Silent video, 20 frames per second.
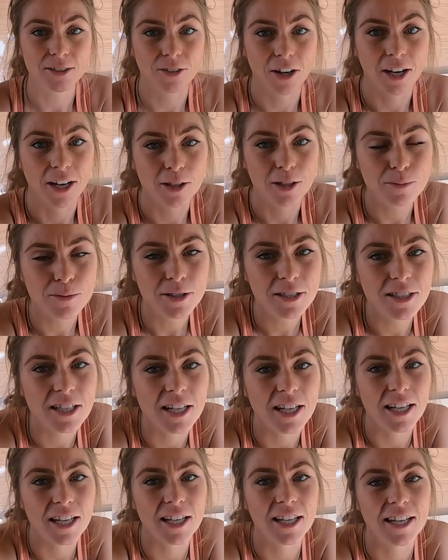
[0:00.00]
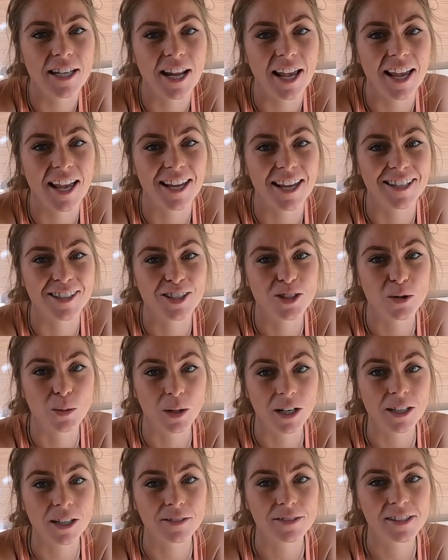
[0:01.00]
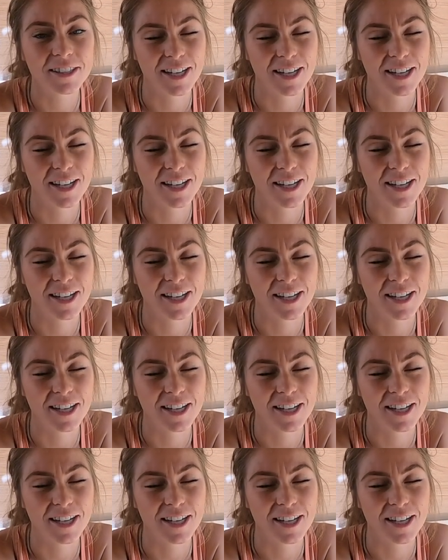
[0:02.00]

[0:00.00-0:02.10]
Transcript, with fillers: frames in a twelve